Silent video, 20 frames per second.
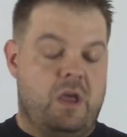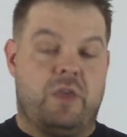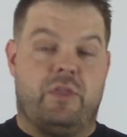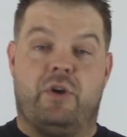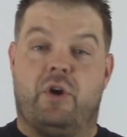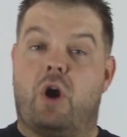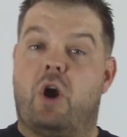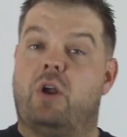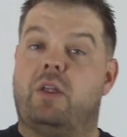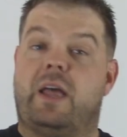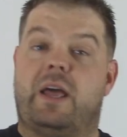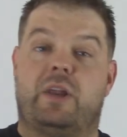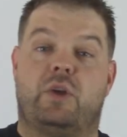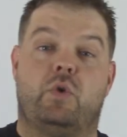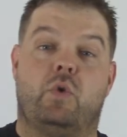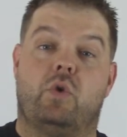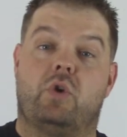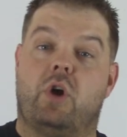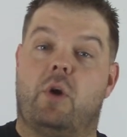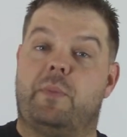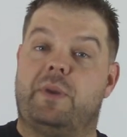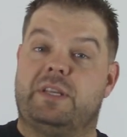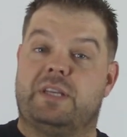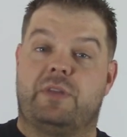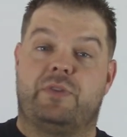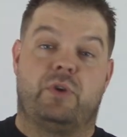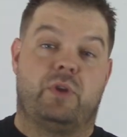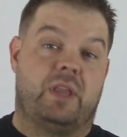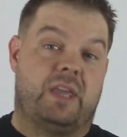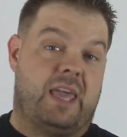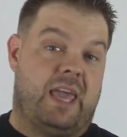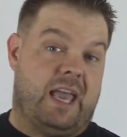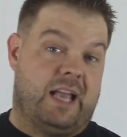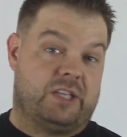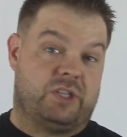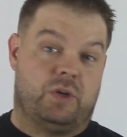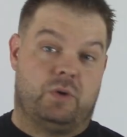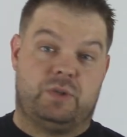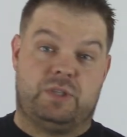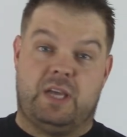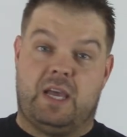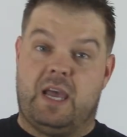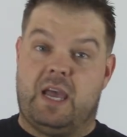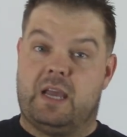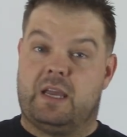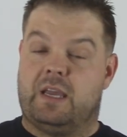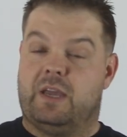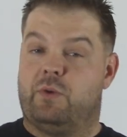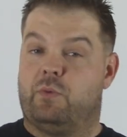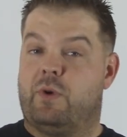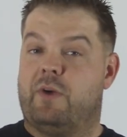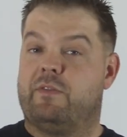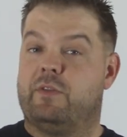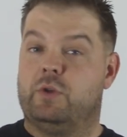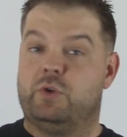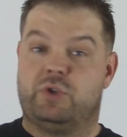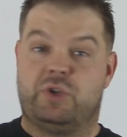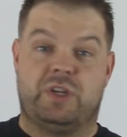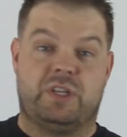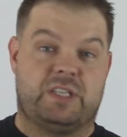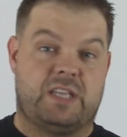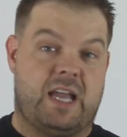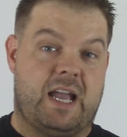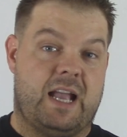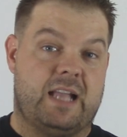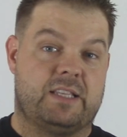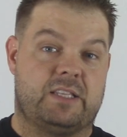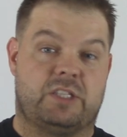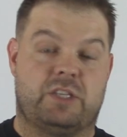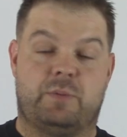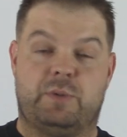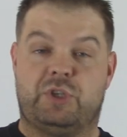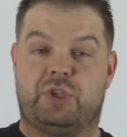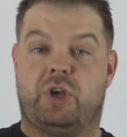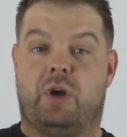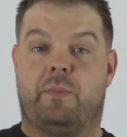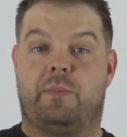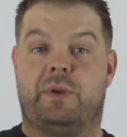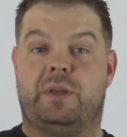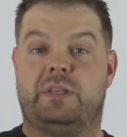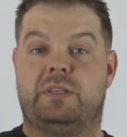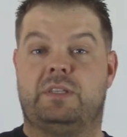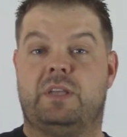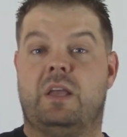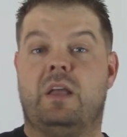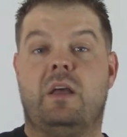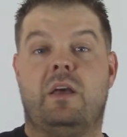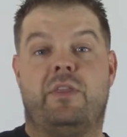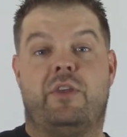There are a lot of cool companies out there like Exotech and Revolution Designs and some of these companies